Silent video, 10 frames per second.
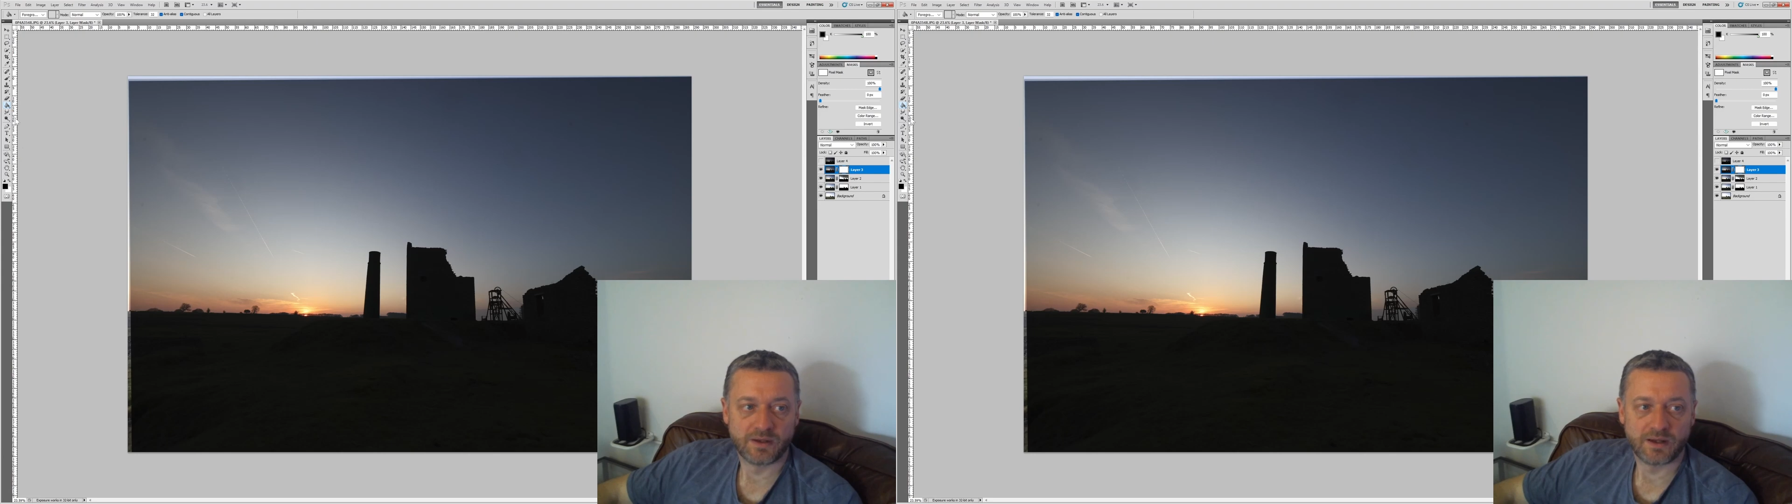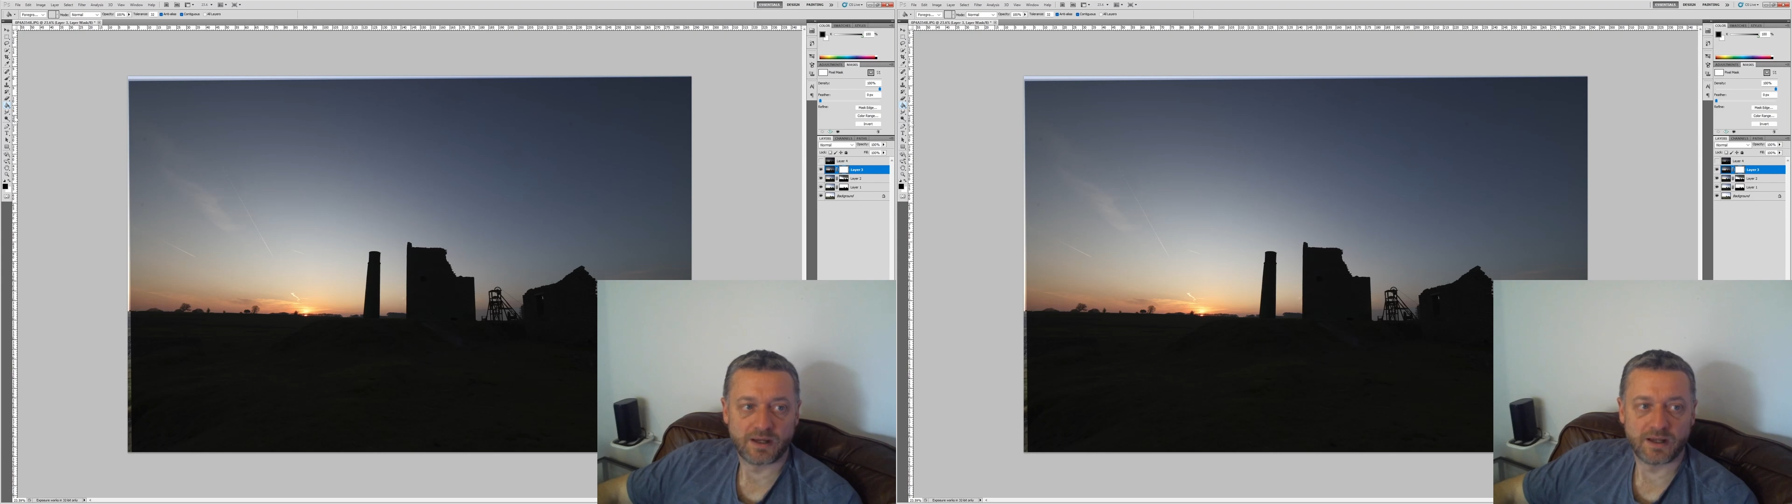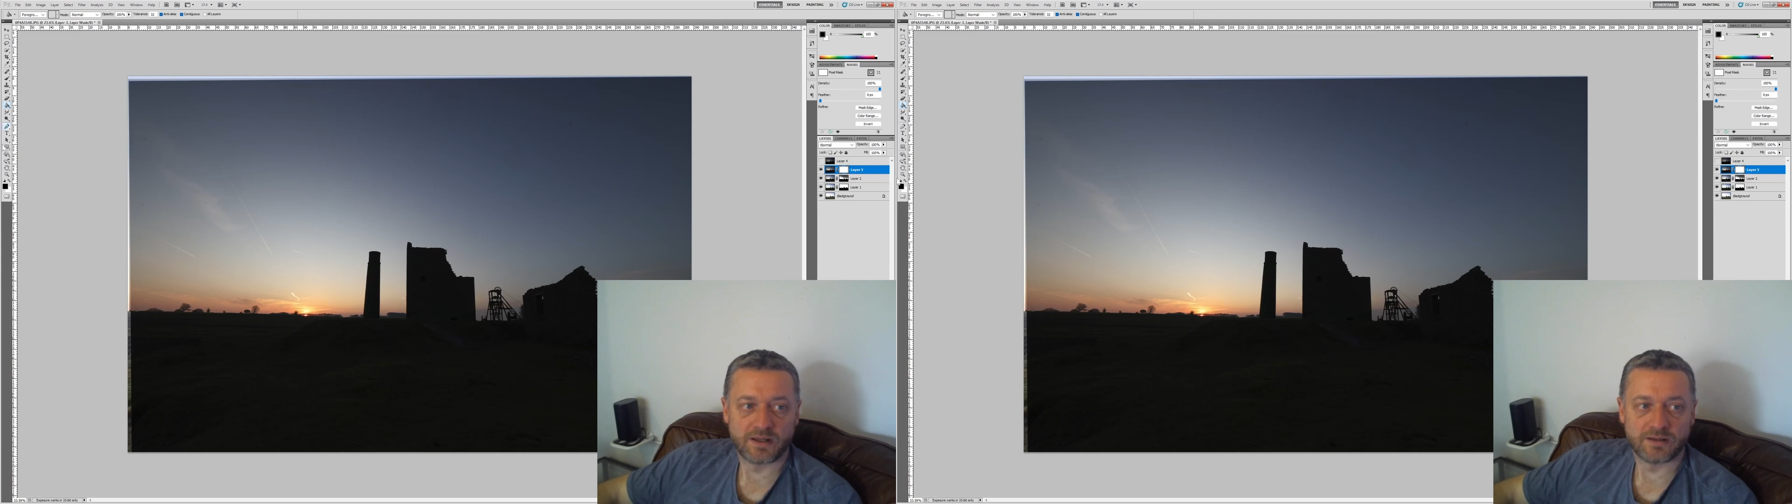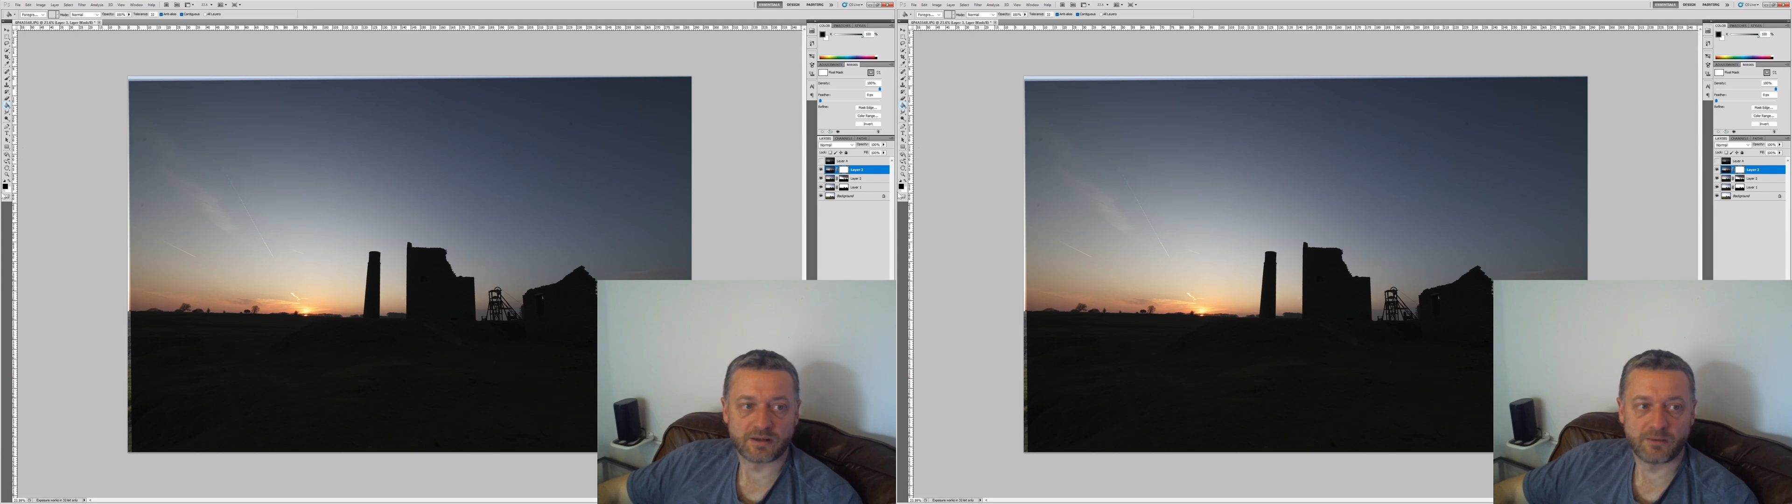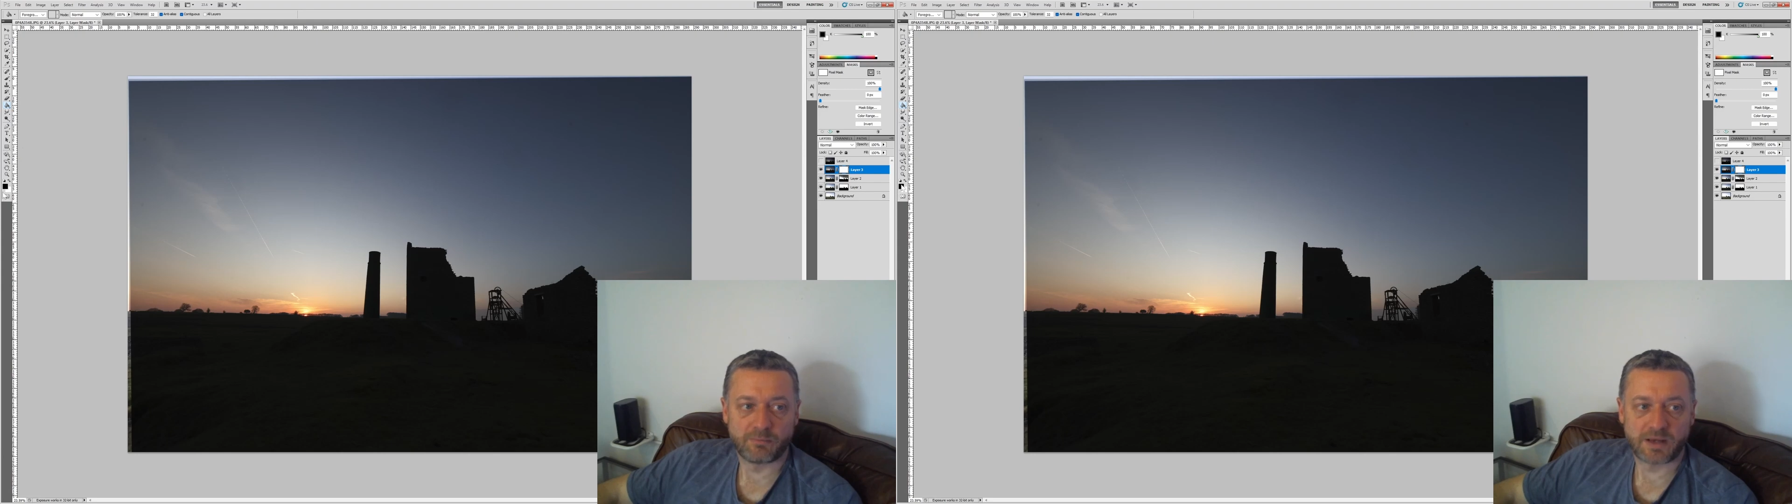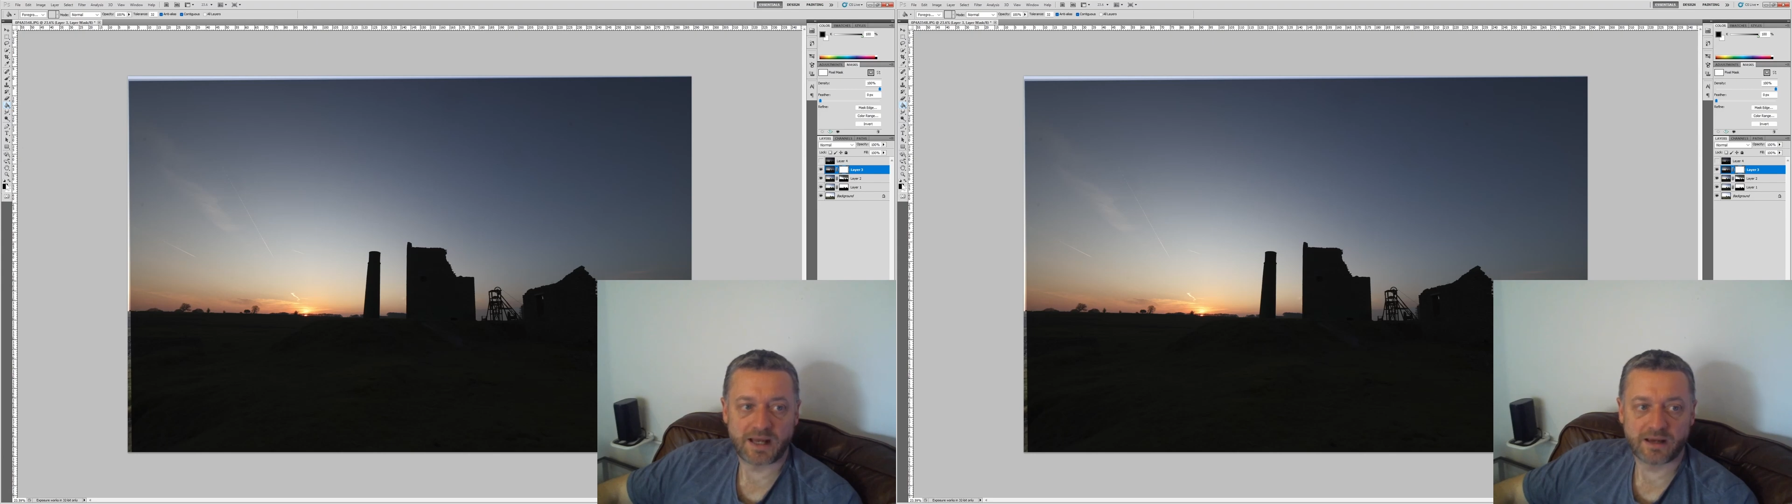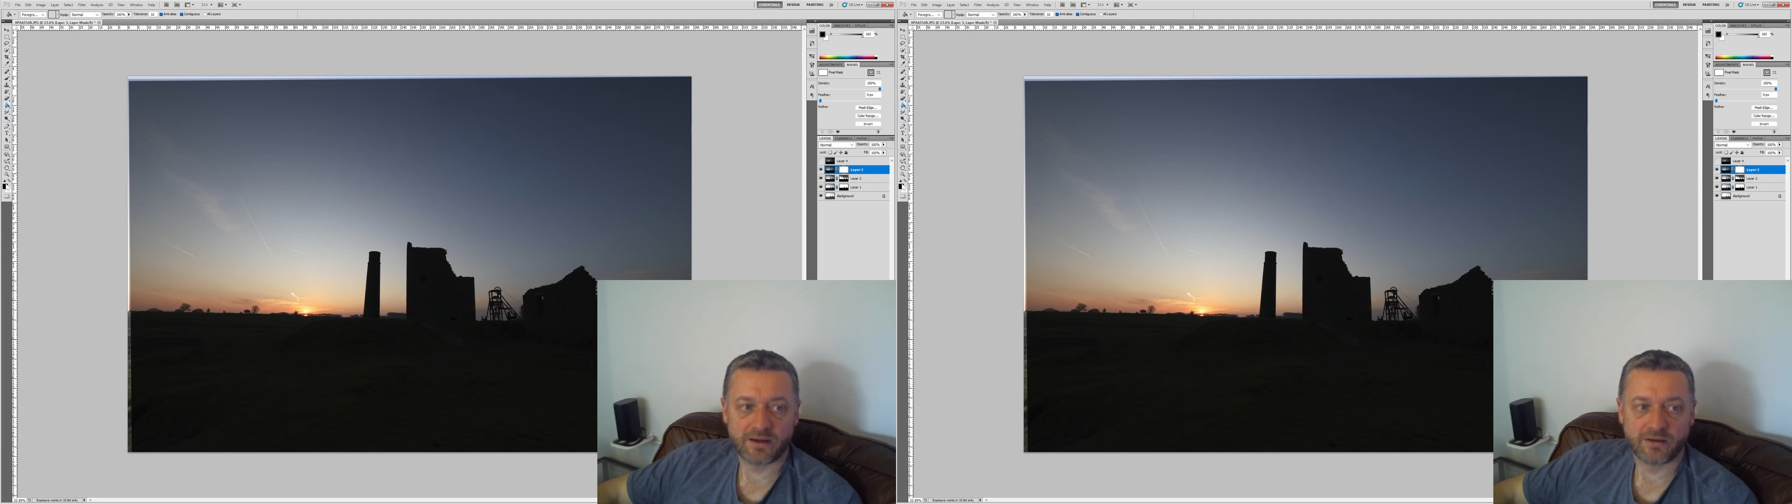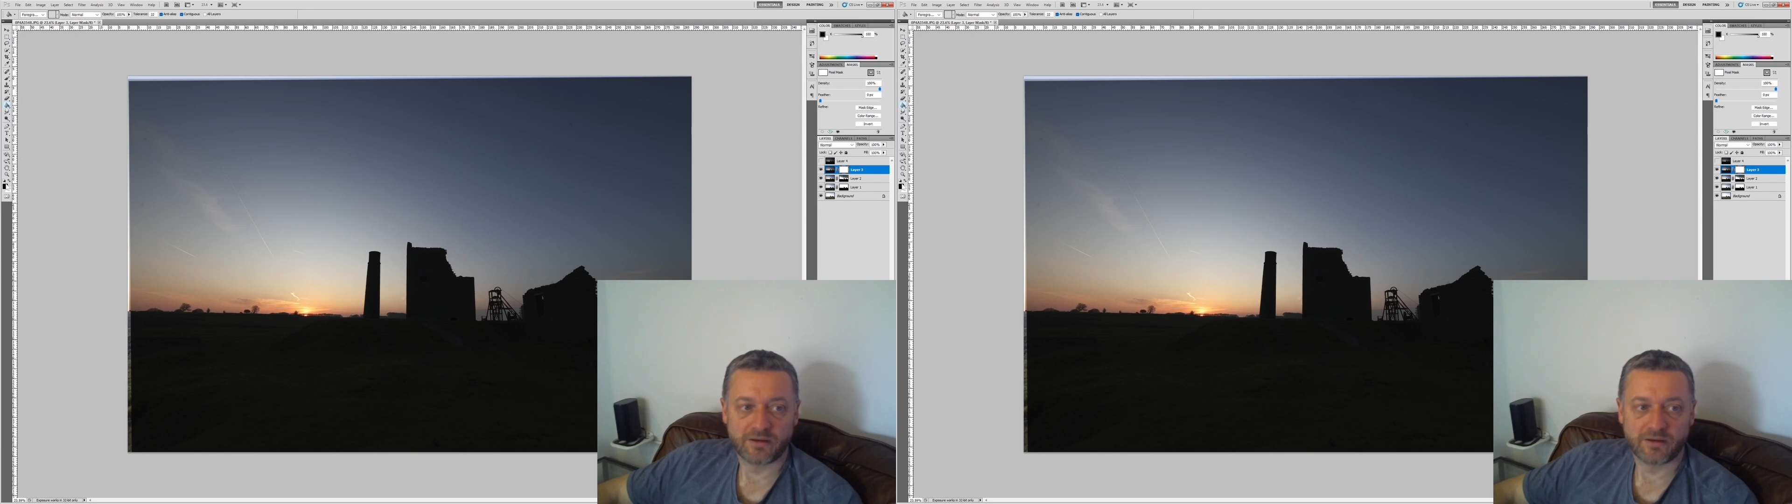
and black